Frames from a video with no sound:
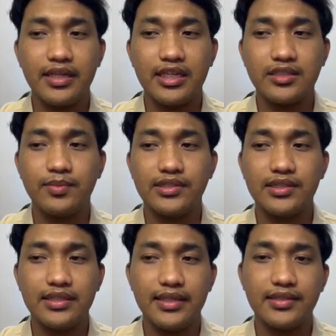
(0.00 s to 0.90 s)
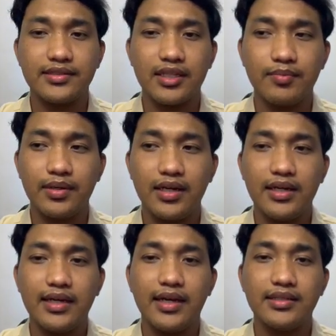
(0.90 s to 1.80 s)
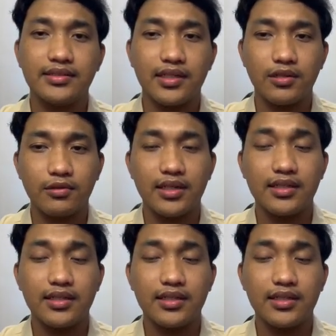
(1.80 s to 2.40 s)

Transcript: especially in Sabah and Sarawak.